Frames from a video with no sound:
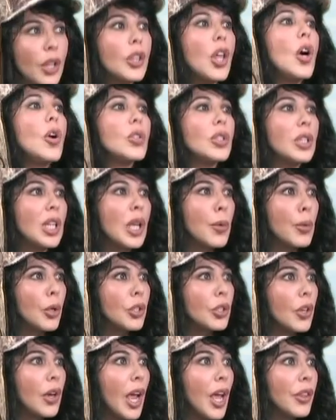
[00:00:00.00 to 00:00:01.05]
those
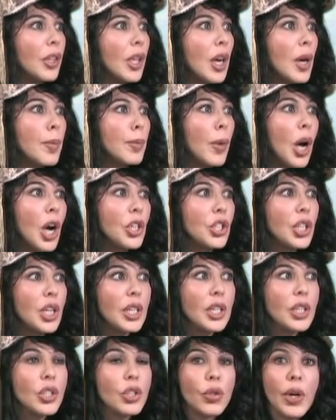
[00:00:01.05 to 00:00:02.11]
liberals are out there marching in
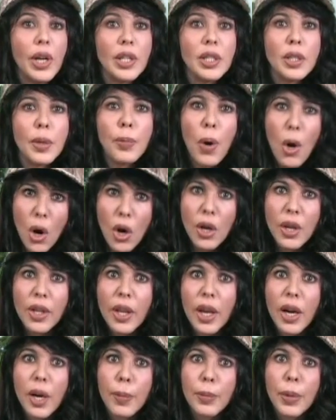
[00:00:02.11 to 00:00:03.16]
the streets supporting
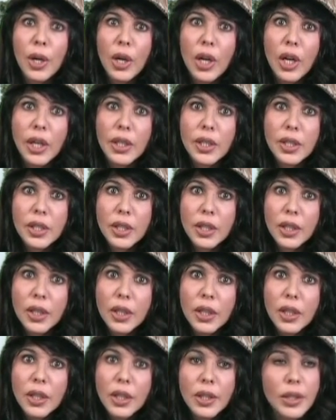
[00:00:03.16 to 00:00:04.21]
their butts.
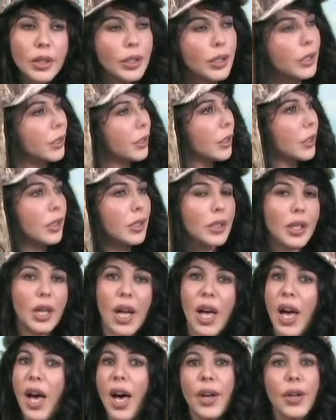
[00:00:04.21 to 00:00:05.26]

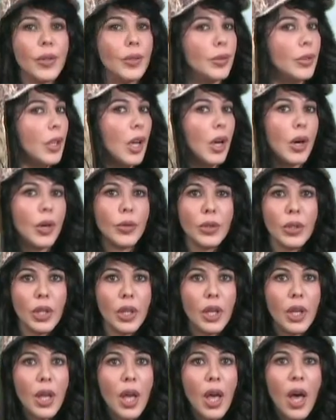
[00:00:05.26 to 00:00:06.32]
I don't know.
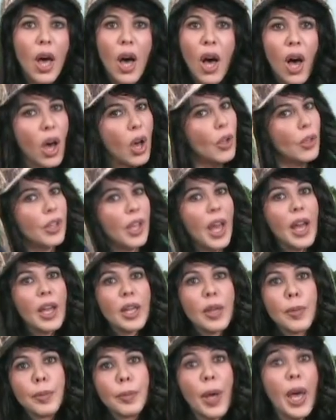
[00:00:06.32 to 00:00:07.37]
All that
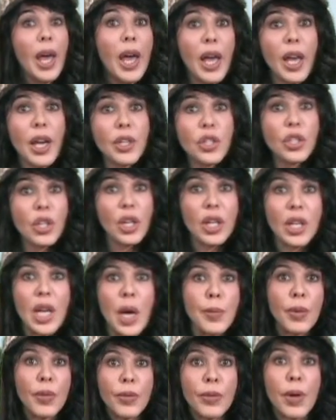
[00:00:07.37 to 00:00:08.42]
compassion
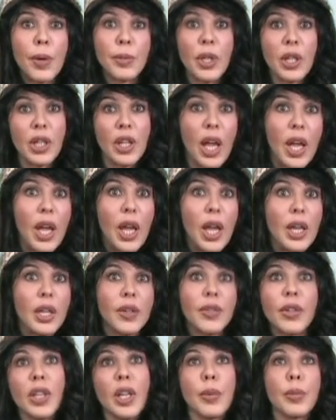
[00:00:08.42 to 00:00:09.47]
coming from the land
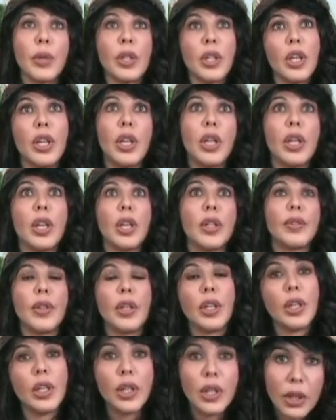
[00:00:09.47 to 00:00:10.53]
of liberal love,
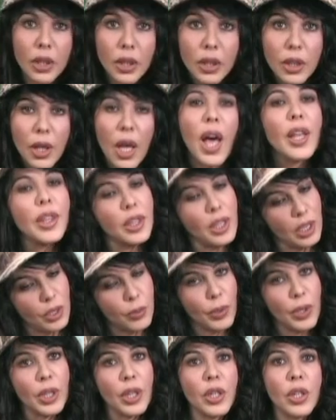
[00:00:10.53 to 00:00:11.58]
I think
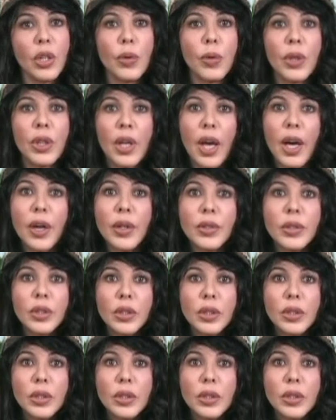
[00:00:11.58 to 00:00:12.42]
we can do without.